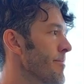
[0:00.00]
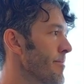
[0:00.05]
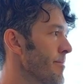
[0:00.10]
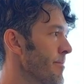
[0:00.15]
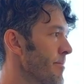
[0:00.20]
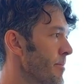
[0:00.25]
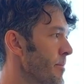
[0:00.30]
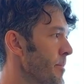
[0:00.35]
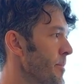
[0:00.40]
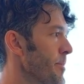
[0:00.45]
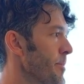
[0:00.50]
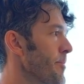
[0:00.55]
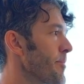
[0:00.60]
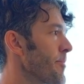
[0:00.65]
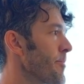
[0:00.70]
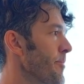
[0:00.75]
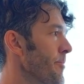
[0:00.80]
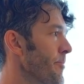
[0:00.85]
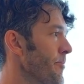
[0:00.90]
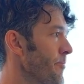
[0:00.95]

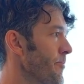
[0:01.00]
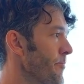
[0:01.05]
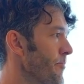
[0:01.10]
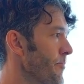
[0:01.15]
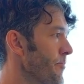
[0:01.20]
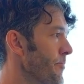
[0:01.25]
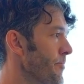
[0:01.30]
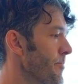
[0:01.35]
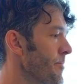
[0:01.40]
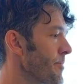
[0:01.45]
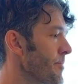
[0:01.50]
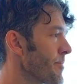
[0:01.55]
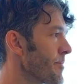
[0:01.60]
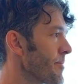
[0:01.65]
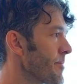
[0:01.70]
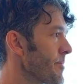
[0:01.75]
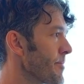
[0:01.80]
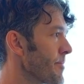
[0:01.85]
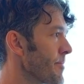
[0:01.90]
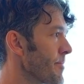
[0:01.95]

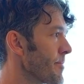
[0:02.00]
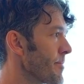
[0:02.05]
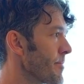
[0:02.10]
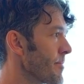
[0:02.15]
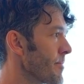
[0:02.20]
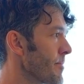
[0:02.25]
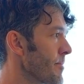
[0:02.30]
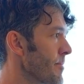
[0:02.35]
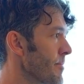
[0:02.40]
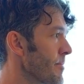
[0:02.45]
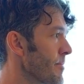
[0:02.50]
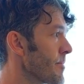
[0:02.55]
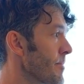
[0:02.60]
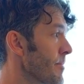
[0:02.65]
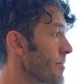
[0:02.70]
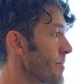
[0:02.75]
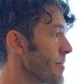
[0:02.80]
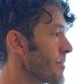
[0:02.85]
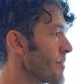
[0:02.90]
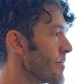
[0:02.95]

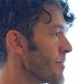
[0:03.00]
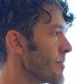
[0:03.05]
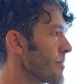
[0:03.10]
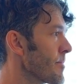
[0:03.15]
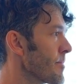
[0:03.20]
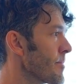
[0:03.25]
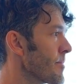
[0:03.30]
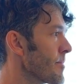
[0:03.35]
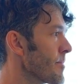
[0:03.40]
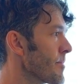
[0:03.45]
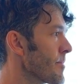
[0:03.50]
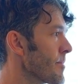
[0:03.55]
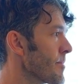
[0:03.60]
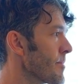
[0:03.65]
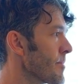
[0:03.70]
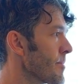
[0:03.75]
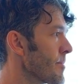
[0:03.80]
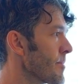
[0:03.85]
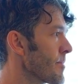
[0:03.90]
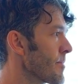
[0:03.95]

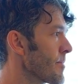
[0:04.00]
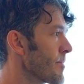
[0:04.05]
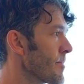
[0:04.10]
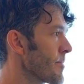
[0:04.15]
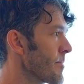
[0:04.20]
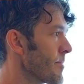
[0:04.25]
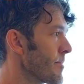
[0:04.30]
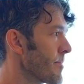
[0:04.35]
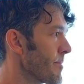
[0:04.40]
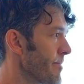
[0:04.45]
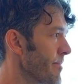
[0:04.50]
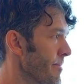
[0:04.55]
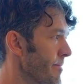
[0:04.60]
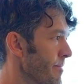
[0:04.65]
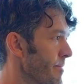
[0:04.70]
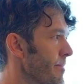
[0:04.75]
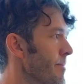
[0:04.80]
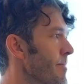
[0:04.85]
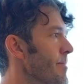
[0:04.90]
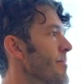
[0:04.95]

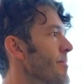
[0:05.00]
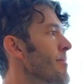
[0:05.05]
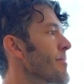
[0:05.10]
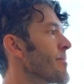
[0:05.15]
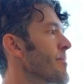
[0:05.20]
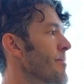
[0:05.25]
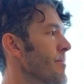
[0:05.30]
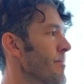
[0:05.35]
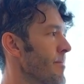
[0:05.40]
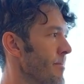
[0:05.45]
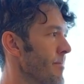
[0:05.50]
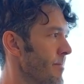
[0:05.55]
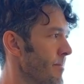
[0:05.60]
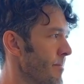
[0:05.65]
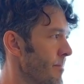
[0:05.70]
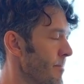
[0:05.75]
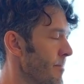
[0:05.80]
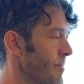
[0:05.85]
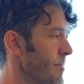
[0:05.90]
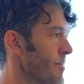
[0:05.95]

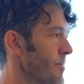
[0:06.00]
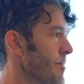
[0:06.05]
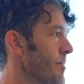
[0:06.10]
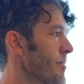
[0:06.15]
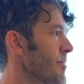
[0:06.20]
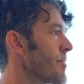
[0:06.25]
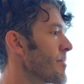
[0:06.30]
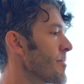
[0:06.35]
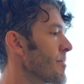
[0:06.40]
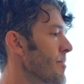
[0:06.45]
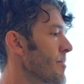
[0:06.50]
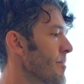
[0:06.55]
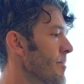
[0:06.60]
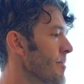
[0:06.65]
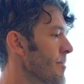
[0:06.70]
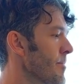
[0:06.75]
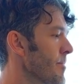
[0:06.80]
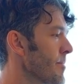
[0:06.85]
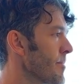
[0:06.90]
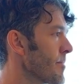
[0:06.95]

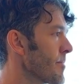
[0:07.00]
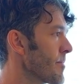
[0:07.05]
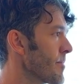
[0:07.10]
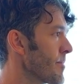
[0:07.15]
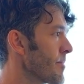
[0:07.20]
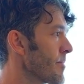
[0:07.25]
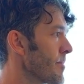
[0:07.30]
The person shown says nothing.